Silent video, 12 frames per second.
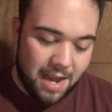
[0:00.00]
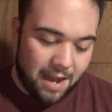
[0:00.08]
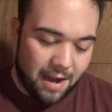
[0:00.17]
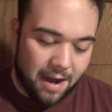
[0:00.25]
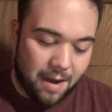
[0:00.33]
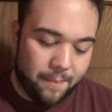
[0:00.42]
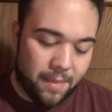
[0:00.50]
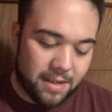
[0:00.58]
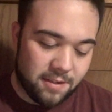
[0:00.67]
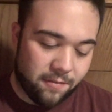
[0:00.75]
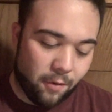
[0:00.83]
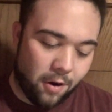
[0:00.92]

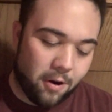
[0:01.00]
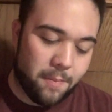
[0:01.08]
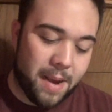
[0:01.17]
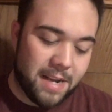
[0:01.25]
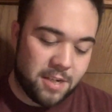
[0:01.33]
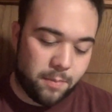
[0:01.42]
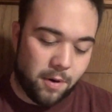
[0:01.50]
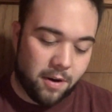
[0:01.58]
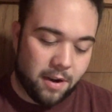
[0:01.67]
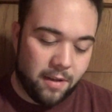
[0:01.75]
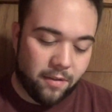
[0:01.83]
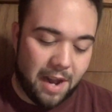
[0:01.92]
It's a 400-page
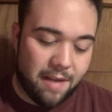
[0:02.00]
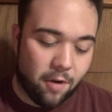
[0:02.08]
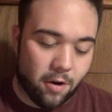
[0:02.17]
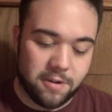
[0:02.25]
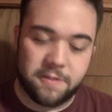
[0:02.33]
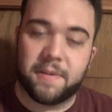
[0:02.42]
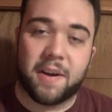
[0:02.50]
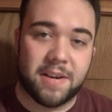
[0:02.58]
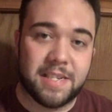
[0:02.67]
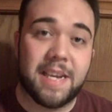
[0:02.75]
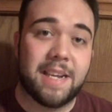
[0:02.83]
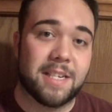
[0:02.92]
book that I've heard is very
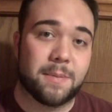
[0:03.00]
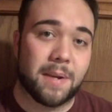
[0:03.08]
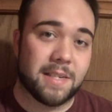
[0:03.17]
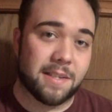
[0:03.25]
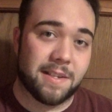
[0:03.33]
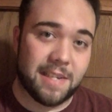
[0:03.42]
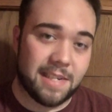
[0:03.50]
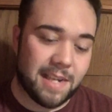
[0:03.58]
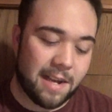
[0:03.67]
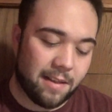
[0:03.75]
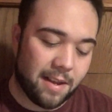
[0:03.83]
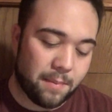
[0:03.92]
tedious because of the
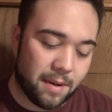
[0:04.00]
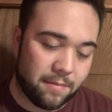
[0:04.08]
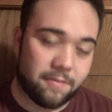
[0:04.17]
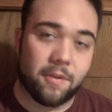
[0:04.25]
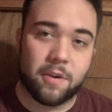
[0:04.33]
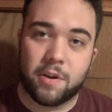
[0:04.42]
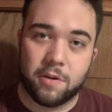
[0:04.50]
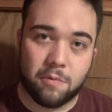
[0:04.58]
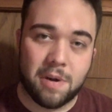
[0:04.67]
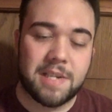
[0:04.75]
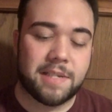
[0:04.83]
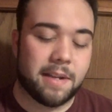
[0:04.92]
detailing, but for a good
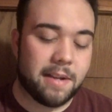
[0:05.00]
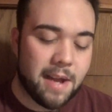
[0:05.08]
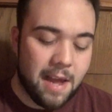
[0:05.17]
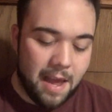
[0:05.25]
reason.